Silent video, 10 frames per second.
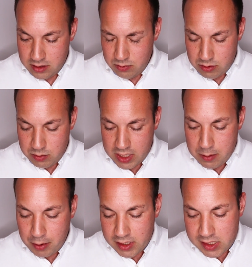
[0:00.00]
We
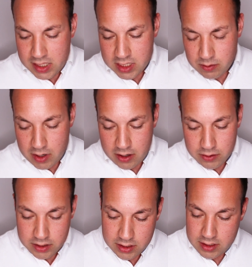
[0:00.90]
keep on seeing
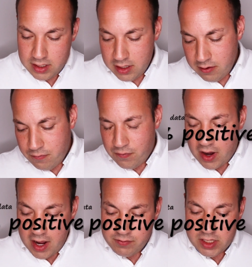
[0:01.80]
around
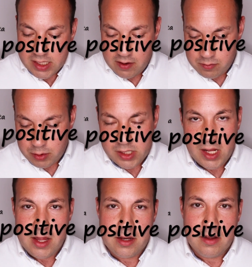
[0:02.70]
5 to
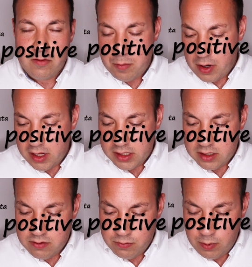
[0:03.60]
7% of a
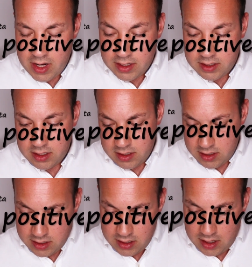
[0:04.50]
positive rate,
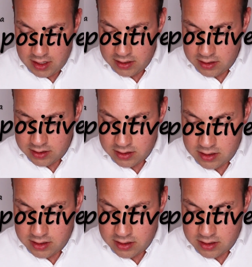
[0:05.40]
and